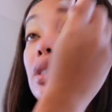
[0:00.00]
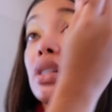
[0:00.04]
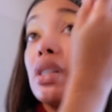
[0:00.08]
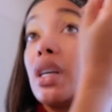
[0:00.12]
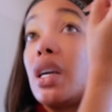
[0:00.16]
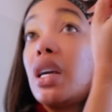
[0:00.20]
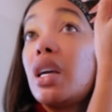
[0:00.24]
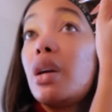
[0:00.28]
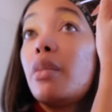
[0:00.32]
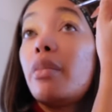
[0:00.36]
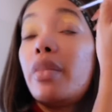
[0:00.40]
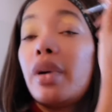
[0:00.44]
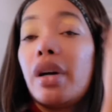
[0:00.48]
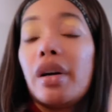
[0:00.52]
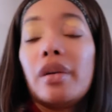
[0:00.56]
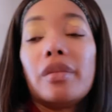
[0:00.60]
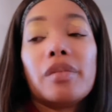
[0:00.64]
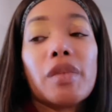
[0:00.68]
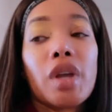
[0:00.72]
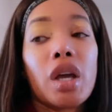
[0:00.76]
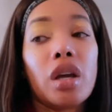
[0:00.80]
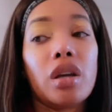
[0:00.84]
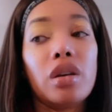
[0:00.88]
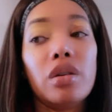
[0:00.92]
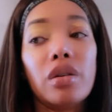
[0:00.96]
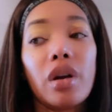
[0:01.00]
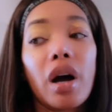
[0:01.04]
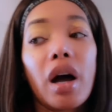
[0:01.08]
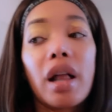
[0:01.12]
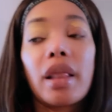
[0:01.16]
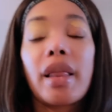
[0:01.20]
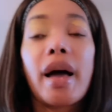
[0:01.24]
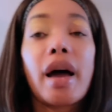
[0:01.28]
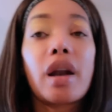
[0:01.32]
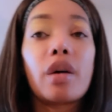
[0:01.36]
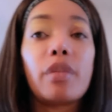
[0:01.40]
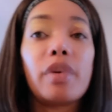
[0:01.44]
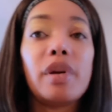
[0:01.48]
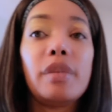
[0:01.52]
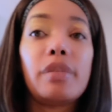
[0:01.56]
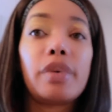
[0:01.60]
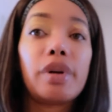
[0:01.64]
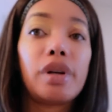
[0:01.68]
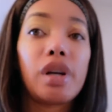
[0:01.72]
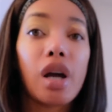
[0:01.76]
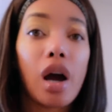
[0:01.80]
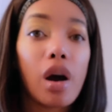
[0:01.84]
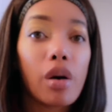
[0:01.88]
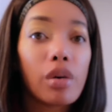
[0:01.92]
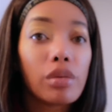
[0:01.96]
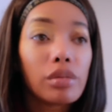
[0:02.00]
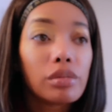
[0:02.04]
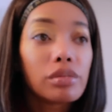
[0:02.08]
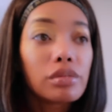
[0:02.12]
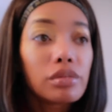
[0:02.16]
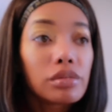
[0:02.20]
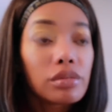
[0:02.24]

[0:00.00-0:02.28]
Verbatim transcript: said. But, you know, a lot of people don't